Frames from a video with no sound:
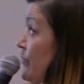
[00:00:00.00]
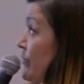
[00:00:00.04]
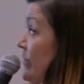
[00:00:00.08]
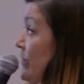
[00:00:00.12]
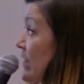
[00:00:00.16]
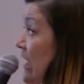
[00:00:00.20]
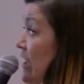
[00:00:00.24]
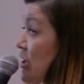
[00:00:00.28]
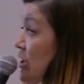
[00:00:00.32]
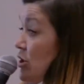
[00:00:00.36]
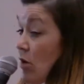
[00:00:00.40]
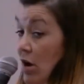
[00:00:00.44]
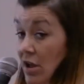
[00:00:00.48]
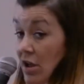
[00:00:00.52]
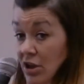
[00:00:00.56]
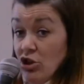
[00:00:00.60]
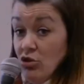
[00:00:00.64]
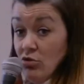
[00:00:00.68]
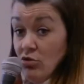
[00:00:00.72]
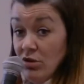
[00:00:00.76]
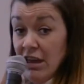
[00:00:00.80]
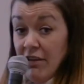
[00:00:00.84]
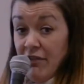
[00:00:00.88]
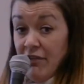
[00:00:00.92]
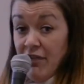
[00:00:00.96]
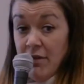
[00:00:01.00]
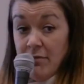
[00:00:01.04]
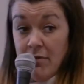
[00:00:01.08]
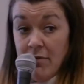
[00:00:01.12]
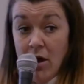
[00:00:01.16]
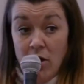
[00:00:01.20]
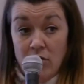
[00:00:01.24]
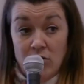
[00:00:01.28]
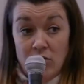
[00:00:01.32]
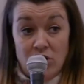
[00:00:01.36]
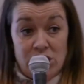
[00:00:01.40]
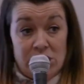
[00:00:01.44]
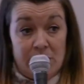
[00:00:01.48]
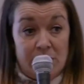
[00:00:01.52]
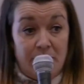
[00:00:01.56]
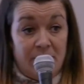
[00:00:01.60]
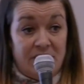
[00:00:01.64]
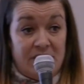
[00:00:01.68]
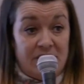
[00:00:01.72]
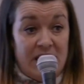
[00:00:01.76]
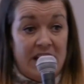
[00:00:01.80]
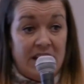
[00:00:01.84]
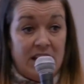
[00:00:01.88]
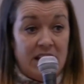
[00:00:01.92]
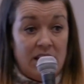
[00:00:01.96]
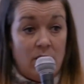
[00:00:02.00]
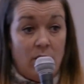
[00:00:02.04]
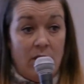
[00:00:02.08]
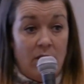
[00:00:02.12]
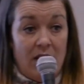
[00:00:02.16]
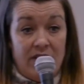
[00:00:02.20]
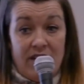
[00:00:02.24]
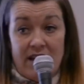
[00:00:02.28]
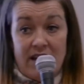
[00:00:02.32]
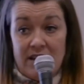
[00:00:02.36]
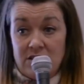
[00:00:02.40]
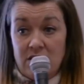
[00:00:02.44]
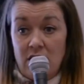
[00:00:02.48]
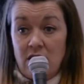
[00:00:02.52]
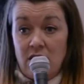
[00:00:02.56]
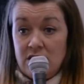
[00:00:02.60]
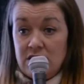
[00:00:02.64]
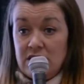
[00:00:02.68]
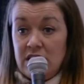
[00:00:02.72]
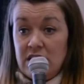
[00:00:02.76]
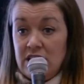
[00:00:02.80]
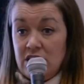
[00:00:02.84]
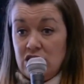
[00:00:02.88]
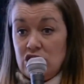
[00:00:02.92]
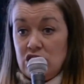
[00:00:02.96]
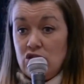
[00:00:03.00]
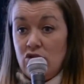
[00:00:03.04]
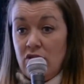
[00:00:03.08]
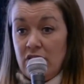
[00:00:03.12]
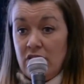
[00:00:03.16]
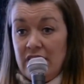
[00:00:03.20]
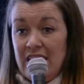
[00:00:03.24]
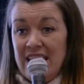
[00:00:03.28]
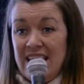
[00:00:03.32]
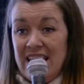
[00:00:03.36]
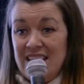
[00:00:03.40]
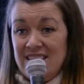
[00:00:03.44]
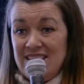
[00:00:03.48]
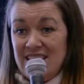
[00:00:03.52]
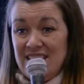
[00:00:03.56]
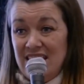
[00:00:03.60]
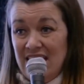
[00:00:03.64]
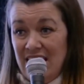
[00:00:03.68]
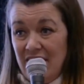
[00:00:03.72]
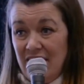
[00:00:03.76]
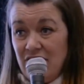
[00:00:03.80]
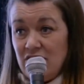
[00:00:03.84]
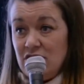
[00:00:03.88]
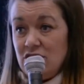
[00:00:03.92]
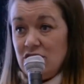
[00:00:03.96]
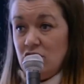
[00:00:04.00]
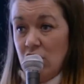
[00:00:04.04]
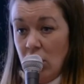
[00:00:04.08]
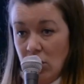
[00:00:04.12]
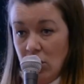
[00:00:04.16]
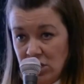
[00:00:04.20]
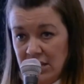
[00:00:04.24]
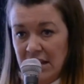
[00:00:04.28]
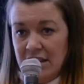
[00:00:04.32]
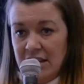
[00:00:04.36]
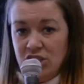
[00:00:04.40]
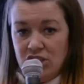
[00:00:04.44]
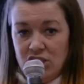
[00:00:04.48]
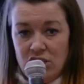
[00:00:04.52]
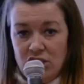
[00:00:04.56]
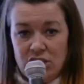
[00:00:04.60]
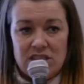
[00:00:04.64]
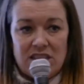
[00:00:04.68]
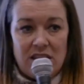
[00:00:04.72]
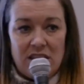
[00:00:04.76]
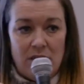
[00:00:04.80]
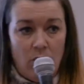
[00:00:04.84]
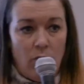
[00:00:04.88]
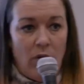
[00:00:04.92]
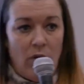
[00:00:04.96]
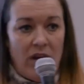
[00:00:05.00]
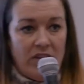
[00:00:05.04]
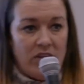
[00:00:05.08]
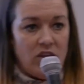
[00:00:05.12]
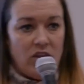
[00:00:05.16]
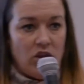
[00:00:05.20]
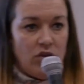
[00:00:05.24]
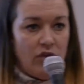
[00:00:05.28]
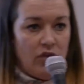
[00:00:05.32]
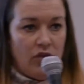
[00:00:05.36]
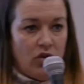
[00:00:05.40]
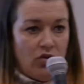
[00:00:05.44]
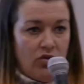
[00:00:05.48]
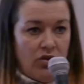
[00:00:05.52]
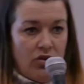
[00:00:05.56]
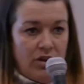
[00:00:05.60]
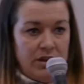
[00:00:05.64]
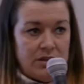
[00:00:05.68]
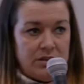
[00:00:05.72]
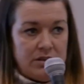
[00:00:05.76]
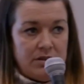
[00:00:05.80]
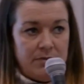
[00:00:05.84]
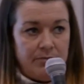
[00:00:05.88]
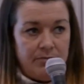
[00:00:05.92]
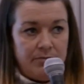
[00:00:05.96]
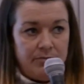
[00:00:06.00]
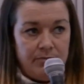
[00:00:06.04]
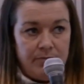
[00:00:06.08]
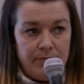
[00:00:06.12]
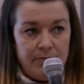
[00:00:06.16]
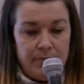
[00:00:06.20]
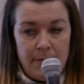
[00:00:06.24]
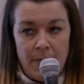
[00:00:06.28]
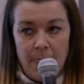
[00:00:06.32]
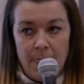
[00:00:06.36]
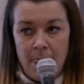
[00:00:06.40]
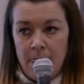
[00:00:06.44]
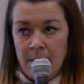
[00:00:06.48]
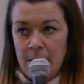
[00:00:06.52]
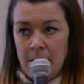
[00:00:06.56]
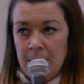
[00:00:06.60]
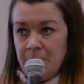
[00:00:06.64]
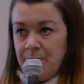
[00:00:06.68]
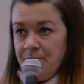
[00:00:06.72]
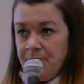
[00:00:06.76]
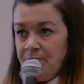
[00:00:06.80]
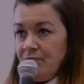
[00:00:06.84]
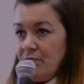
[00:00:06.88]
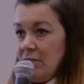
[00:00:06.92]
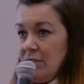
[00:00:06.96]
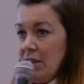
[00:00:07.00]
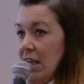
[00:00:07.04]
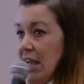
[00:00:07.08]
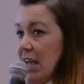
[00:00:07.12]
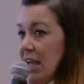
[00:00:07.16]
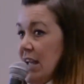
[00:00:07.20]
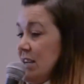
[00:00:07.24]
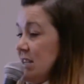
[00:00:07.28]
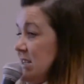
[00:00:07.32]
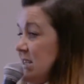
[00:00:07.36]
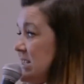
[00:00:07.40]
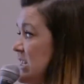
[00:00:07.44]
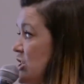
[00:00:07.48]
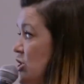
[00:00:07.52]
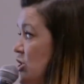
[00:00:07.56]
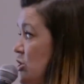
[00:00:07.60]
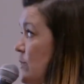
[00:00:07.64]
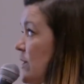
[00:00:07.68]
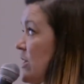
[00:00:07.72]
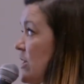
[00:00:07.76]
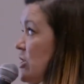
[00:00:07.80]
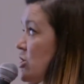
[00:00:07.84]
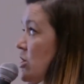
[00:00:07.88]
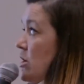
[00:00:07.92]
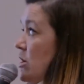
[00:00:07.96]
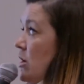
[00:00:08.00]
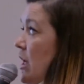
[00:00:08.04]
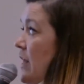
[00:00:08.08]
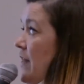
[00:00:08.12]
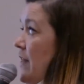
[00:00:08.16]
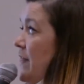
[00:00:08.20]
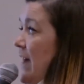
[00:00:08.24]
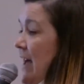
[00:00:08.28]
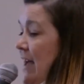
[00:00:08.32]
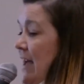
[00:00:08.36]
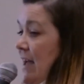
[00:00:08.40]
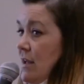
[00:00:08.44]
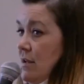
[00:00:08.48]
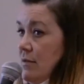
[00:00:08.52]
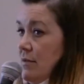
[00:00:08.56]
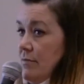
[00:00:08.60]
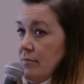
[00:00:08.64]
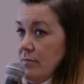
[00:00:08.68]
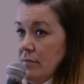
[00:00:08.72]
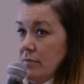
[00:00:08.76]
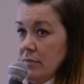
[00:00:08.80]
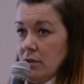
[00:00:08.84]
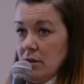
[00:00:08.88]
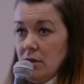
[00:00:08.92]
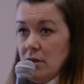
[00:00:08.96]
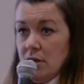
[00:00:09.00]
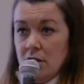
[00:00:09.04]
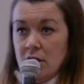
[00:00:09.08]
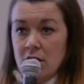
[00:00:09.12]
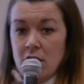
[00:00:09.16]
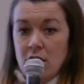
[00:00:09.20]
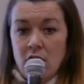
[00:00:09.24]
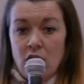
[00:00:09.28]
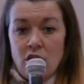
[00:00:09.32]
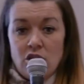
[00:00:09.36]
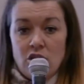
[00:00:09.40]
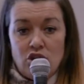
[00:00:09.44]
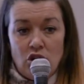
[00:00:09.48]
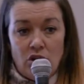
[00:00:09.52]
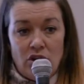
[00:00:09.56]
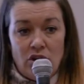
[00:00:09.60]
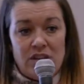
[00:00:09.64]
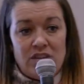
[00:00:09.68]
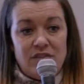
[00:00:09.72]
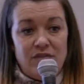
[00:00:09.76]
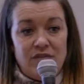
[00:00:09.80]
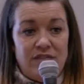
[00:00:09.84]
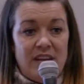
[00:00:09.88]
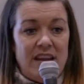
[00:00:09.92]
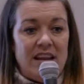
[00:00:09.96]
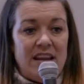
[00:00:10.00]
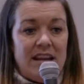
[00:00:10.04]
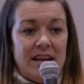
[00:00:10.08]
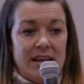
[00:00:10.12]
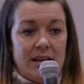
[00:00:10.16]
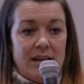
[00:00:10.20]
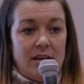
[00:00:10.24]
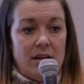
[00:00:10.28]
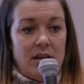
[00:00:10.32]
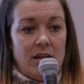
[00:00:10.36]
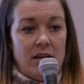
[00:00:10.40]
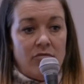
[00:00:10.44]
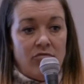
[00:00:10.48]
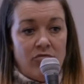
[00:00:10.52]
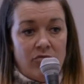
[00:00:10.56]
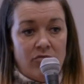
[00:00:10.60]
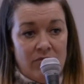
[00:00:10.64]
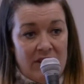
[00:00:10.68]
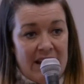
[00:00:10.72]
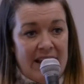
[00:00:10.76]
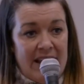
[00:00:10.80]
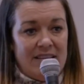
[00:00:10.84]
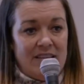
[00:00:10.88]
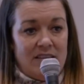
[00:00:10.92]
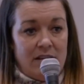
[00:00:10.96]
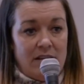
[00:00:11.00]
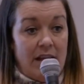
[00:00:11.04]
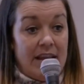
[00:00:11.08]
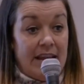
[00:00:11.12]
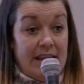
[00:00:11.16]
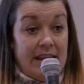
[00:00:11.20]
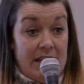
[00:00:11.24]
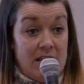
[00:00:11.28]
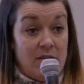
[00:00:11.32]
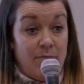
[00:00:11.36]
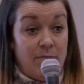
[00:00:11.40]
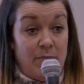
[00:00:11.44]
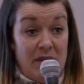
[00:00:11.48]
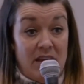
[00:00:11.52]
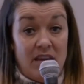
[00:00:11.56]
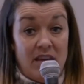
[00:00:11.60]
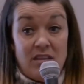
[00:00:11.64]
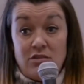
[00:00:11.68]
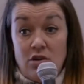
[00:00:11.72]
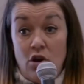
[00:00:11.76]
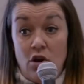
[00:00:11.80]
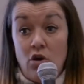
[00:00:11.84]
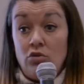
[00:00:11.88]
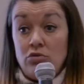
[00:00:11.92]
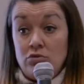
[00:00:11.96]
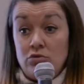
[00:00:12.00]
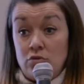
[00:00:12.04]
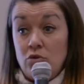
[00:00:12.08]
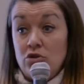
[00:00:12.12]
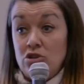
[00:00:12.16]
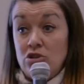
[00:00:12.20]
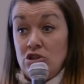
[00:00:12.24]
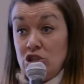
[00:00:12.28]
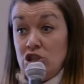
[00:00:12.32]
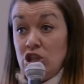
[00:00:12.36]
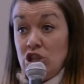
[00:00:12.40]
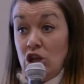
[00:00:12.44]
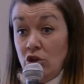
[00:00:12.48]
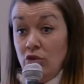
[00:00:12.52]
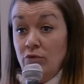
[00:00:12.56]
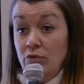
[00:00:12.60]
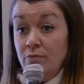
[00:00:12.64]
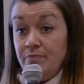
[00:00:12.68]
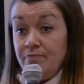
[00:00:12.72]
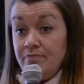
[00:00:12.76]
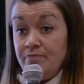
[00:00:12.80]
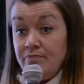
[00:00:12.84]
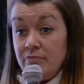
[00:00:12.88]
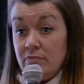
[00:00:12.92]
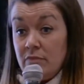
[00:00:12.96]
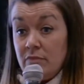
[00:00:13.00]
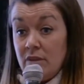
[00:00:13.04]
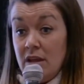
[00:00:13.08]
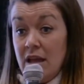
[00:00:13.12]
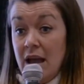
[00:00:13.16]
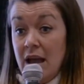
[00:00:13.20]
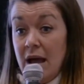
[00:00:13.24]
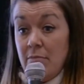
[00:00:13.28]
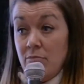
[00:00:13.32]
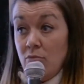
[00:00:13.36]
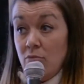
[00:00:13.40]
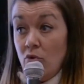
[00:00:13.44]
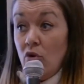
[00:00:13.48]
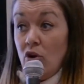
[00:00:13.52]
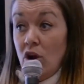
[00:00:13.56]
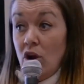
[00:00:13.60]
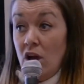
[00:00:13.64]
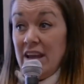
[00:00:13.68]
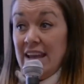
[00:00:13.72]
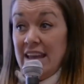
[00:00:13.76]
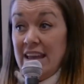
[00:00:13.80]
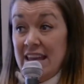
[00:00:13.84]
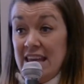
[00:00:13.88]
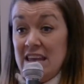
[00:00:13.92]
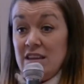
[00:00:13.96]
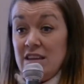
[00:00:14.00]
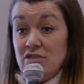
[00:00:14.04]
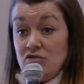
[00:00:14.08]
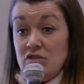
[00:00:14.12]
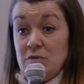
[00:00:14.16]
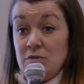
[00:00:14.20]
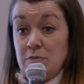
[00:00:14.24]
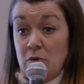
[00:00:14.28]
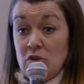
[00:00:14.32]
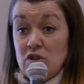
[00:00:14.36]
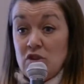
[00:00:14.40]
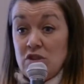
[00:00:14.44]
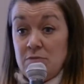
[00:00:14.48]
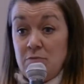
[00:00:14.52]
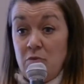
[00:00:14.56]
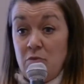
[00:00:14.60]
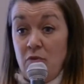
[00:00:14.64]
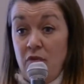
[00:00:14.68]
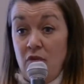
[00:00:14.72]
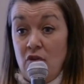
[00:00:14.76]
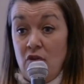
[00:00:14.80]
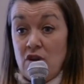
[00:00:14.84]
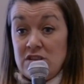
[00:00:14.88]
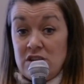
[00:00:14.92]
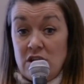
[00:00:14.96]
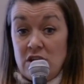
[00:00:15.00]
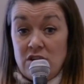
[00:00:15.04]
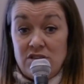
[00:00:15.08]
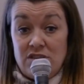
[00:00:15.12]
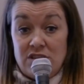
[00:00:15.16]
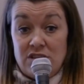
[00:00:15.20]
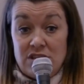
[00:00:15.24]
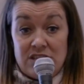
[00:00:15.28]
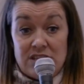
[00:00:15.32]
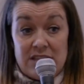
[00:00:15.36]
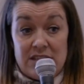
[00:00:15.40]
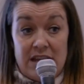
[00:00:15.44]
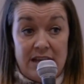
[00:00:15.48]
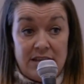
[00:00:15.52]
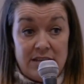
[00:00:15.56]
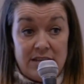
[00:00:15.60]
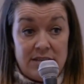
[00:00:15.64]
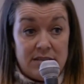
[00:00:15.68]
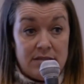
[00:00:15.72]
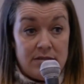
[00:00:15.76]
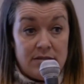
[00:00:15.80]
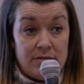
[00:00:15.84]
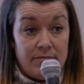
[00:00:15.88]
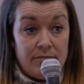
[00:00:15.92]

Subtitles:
And you give him ownership of taking away that task and ensuring that he delivers those actions in the way that you've agreed. In a situation like that, John is feeling less like he's being told what to do and more like he is responsible for his own success.